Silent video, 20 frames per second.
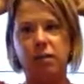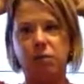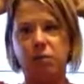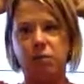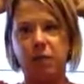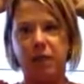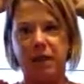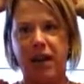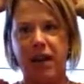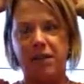
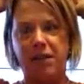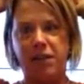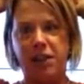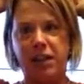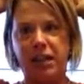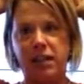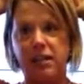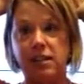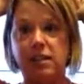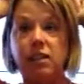we would have our
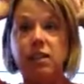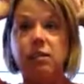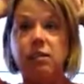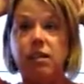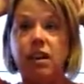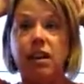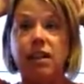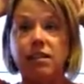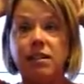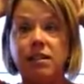kids do
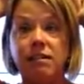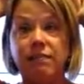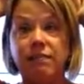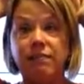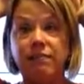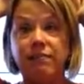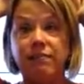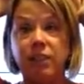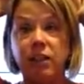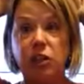this.
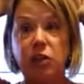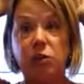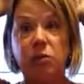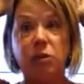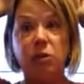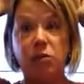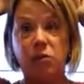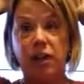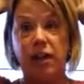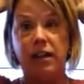2
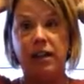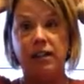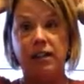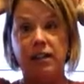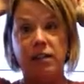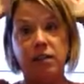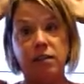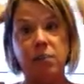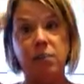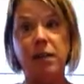and 1
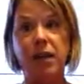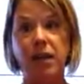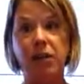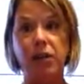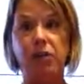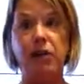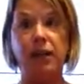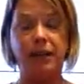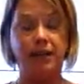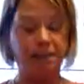make
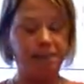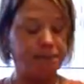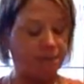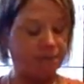3.